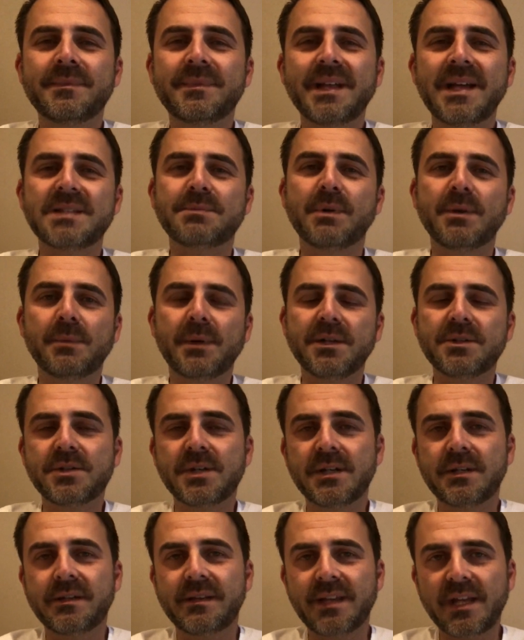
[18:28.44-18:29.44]
that's pretty much
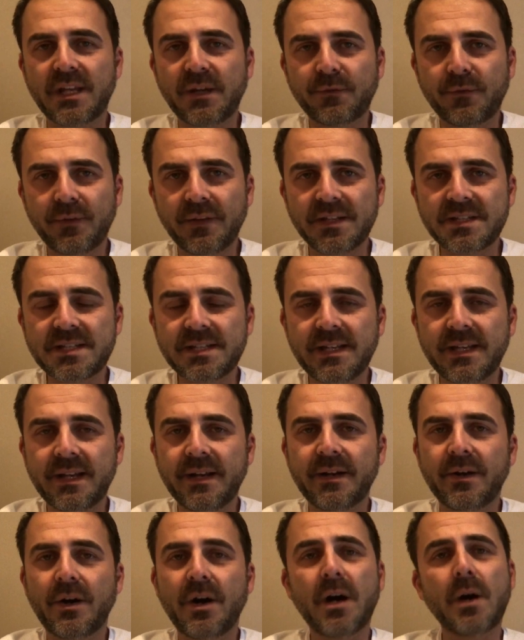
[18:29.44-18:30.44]
it. Thank you for
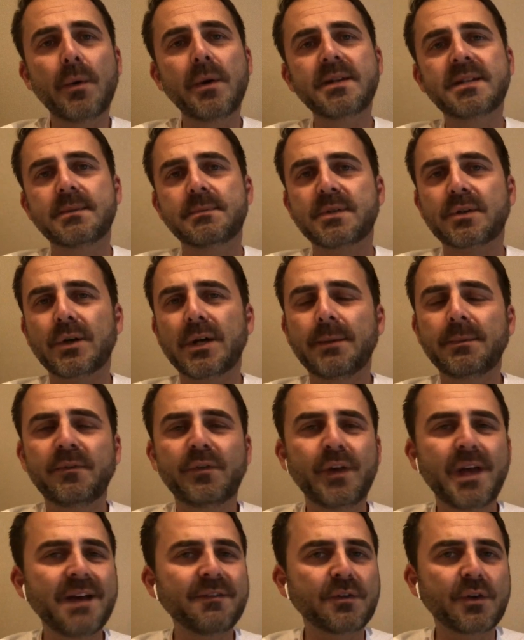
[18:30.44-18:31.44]
listening. Always subscribe. If
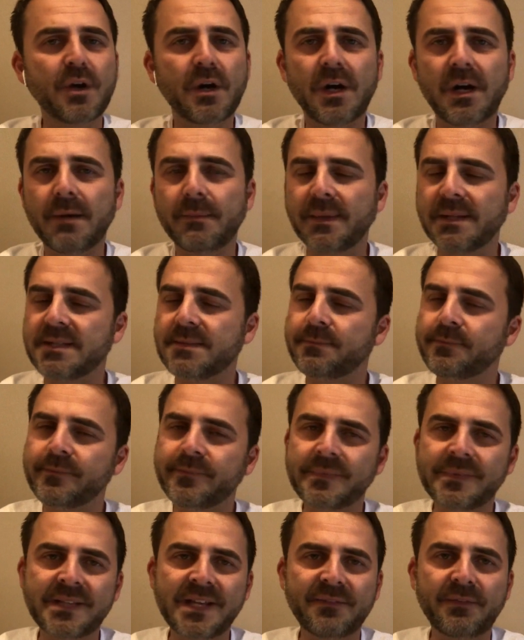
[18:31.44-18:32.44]
you have comments,
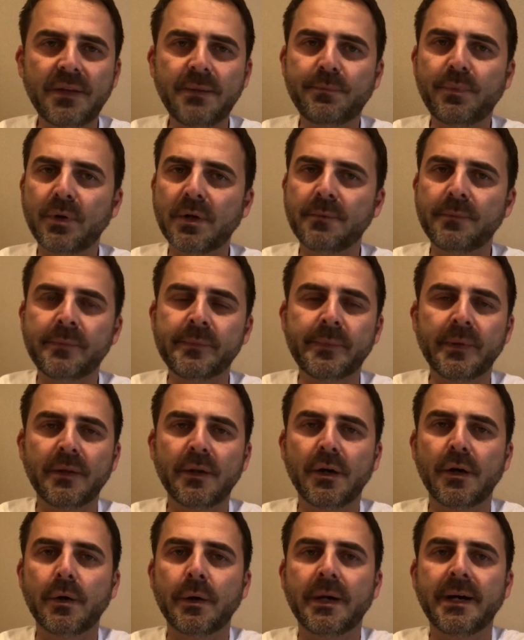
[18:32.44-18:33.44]
definitely put them
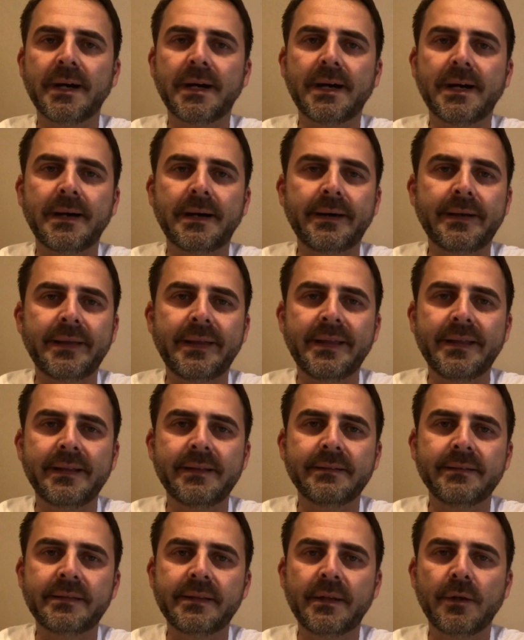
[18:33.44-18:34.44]
below,
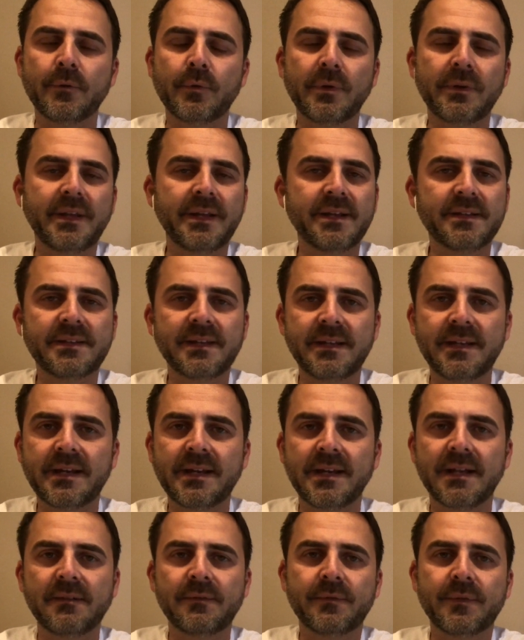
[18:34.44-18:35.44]
and related to any
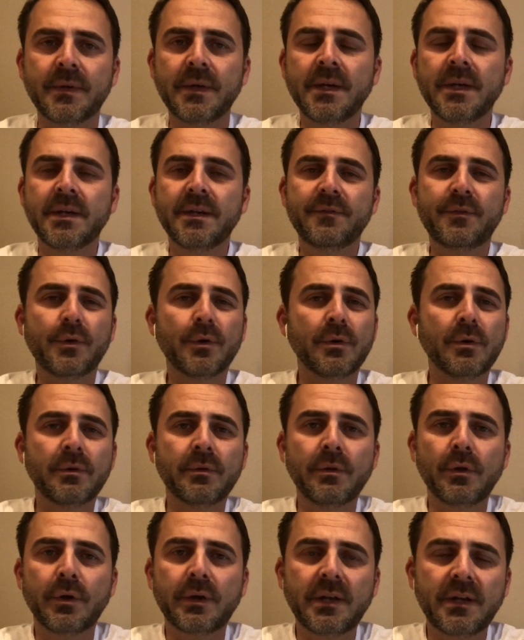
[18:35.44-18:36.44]
kind of, if you're
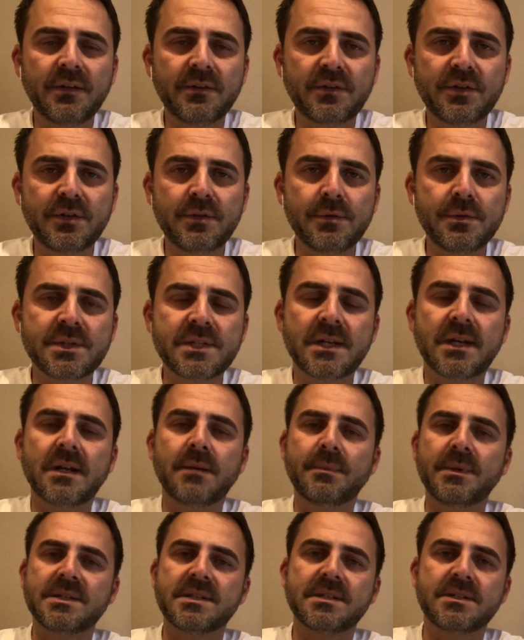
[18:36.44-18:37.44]
looking to start a
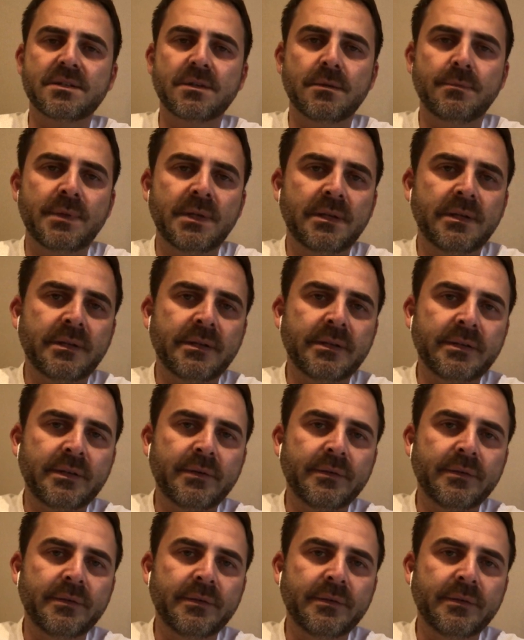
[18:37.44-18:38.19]
business or being